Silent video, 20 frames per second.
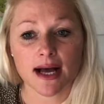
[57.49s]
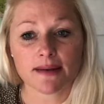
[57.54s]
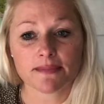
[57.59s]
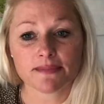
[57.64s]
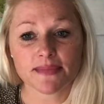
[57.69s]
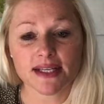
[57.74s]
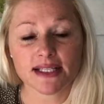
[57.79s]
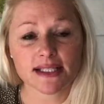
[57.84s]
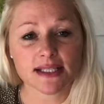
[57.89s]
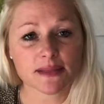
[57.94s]

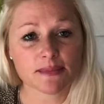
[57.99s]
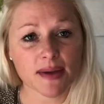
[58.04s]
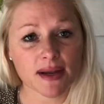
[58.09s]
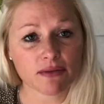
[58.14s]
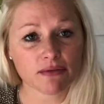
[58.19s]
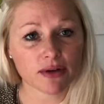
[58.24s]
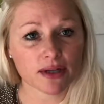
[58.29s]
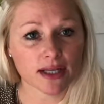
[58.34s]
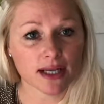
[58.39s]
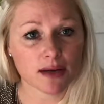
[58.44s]
This has
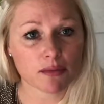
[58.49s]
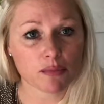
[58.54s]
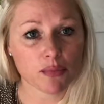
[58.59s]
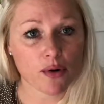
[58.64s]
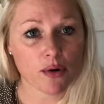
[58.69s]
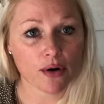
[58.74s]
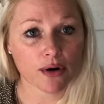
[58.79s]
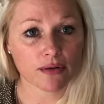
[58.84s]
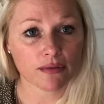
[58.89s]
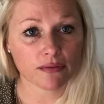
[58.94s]
been really
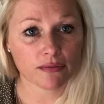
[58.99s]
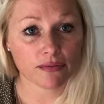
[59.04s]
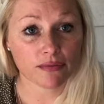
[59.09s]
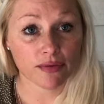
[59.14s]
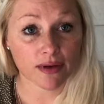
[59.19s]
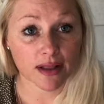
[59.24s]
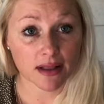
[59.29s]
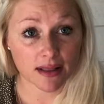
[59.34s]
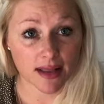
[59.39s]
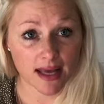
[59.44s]
important
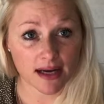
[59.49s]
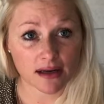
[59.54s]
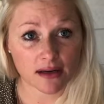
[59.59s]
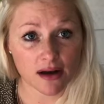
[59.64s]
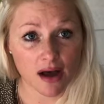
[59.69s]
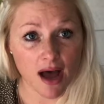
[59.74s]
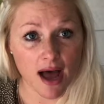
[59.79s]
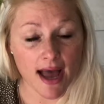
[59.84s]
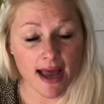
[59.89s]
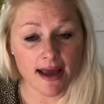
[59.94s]
for Glen and
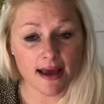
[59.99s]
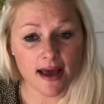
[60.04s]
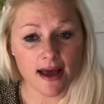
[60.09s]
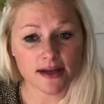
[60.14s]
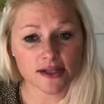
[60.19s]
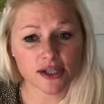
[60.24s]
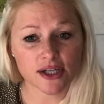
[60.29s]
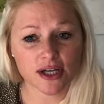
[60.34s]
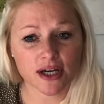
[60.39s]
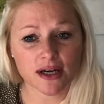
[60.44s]
I.
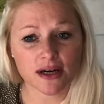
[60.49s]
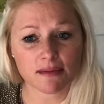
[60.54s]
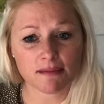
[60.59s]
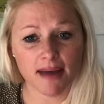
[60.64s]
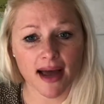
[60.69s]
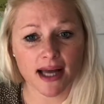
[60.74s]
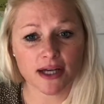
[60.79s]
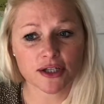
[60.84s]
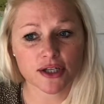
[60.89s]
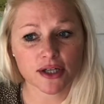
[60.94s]
As you can
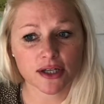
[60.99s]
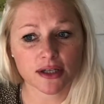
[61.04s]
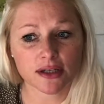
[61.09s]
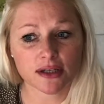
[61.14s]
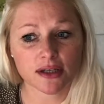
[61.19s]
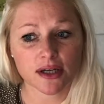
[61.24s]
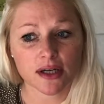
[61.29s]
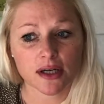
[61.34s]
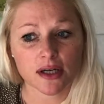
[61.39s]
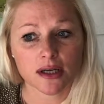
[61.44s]

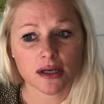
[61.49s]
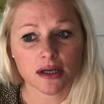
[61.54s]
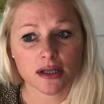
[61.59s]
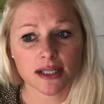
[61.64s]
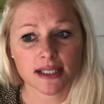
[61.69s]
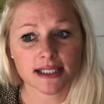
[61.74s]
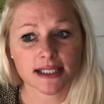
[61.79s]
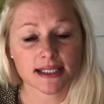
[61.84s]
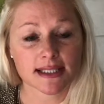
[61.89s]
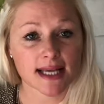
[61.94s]
imagine,
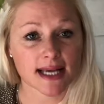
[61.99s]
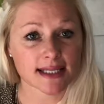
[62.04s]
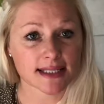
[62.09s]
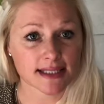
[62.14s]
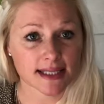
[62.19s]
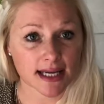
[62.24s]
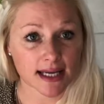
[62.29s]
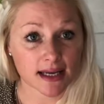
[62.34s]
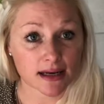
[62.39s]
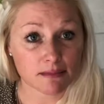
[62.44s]
this is our
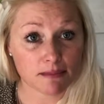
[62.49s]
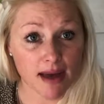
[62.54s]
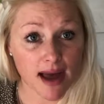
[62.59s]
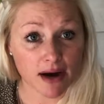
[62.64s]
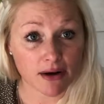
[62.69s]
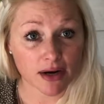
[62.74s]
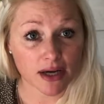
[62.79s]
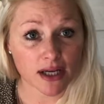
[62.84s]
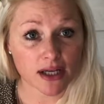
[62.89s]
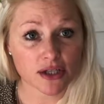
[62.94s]
second
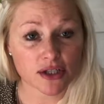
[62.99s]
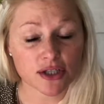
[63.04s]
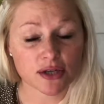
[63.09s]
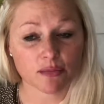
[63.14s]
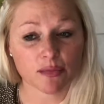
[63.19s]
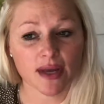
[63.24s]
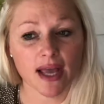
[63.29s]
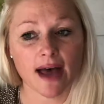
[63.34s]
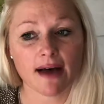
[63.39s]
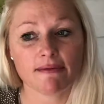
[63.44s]
marriage
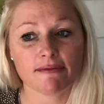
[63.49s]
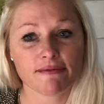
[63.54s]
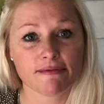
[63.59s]
and we have